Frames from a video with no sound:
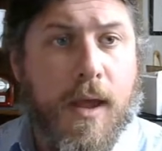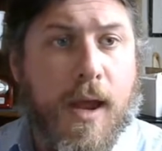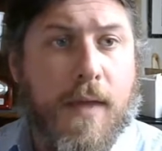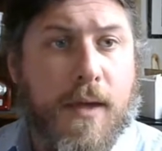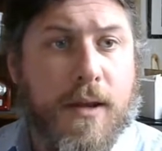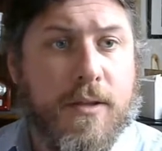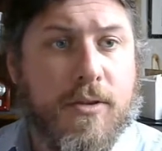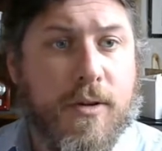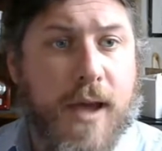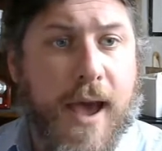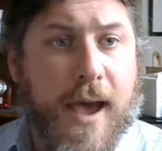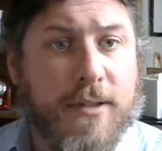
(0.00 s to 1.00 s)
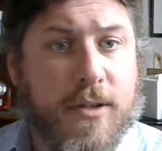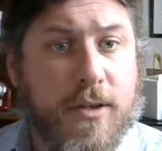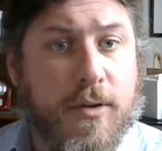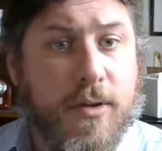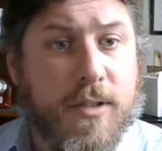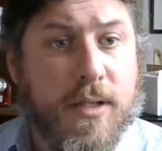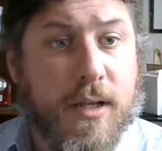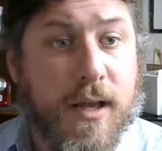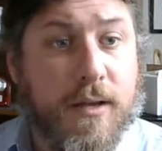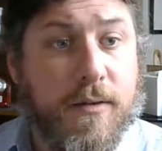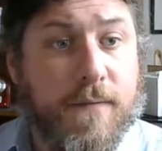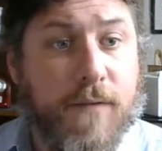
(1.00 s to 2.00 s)
and then it's going to ask you to
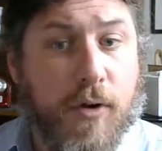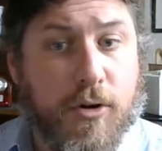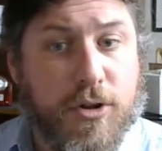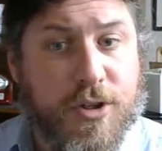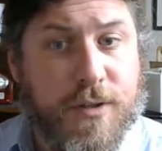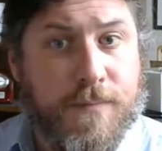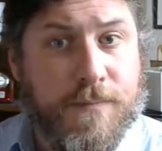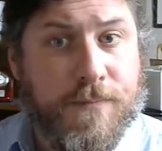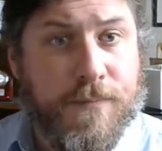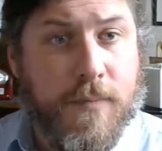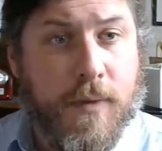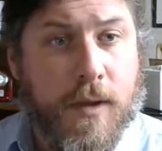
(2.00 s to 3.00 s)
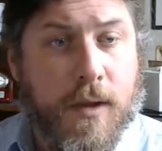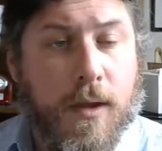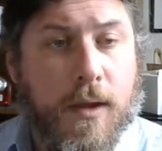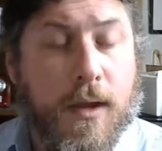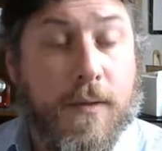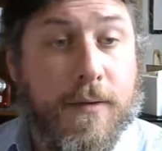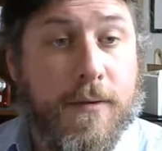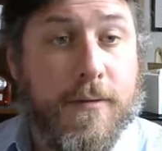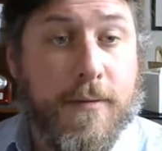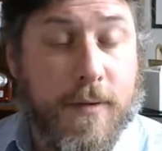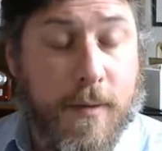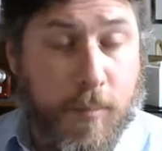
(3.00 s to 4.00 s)
select a version. And this
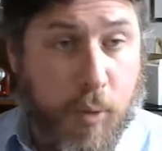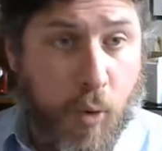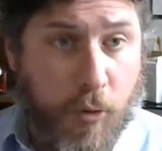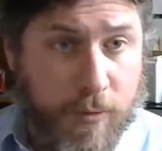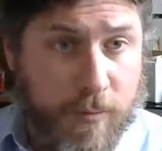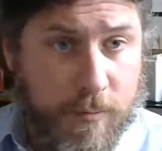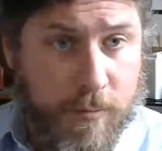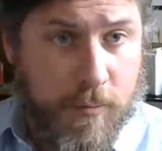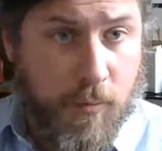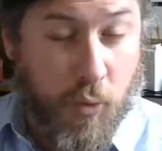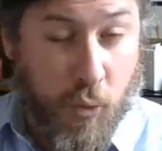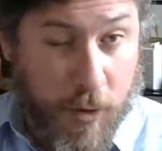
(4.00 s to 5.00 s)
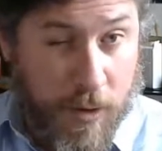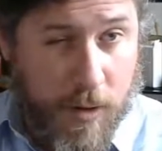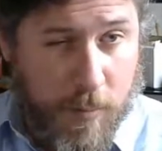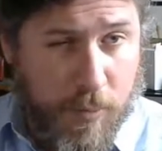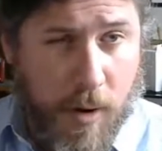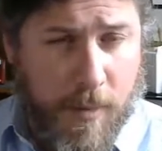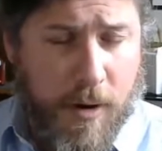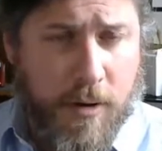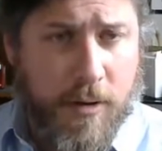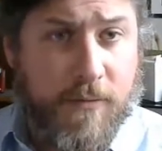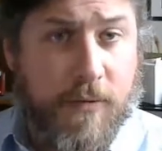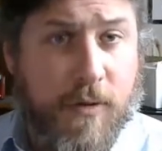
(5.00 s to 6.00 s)
is important really
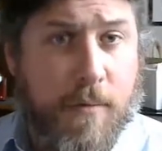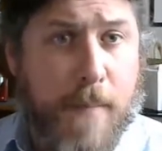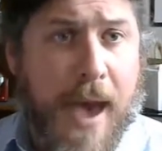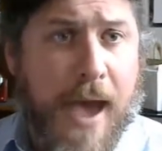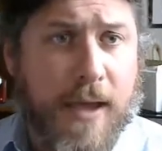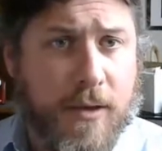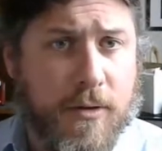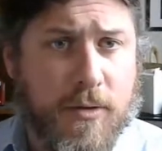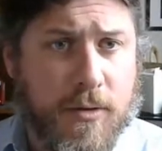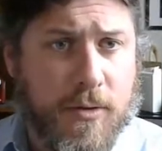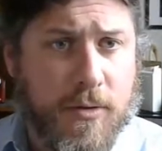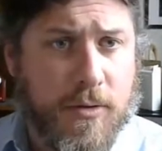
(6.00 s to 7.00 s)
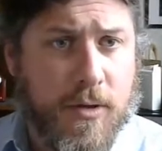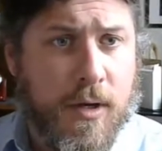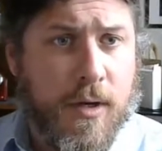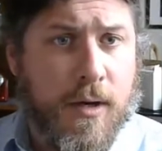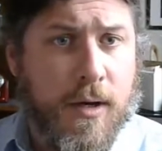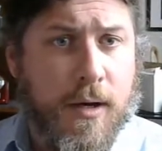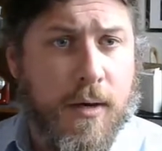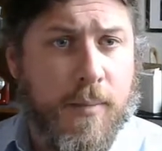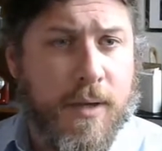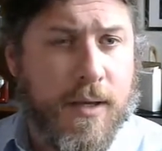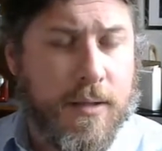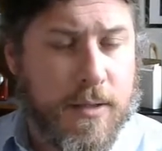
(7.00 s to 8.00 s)
primarily for the Mac users
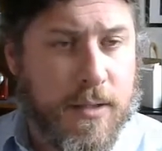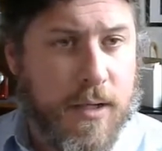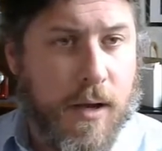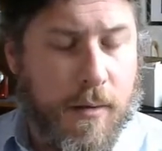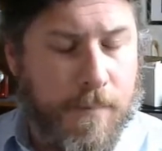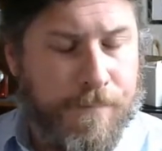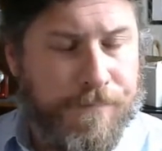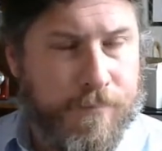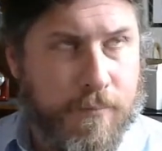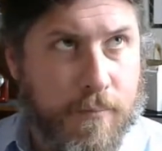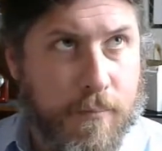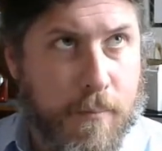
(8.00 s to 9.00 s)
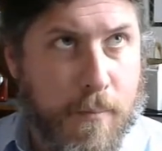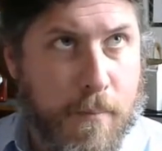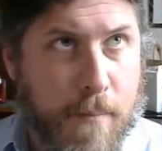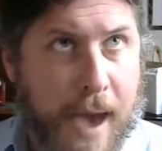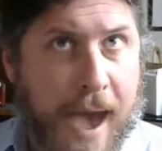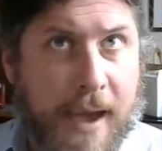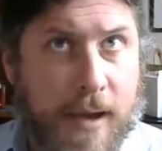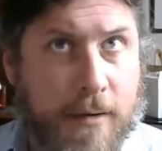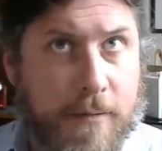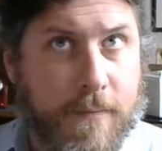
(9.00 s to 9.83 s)
because some Mac